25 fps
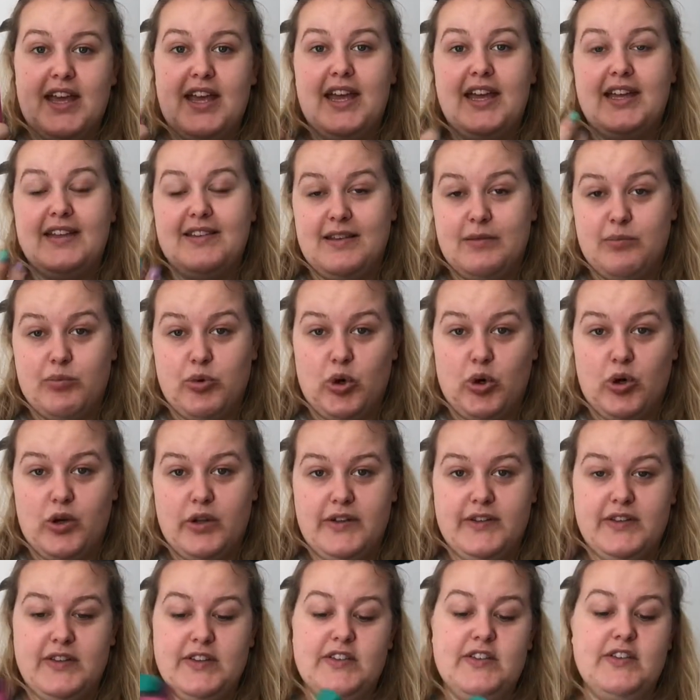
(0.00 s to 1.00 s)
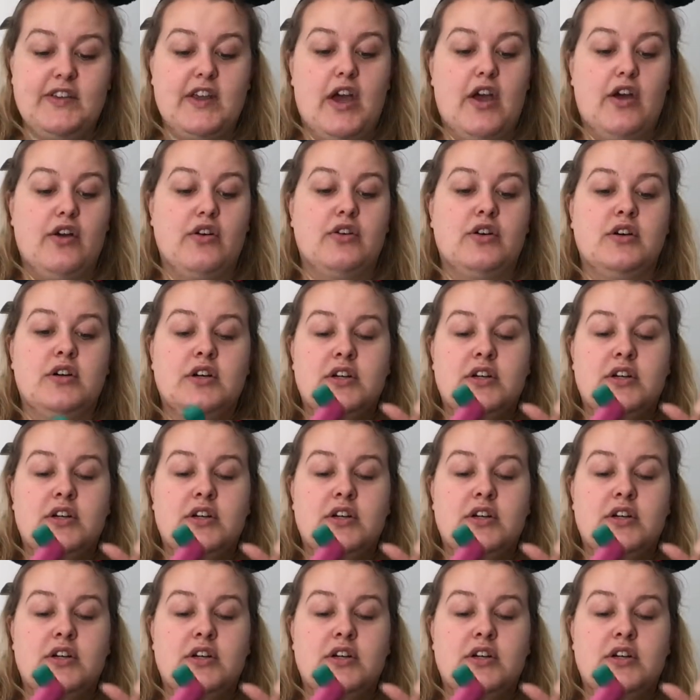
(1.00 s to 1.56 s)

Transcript: is important, so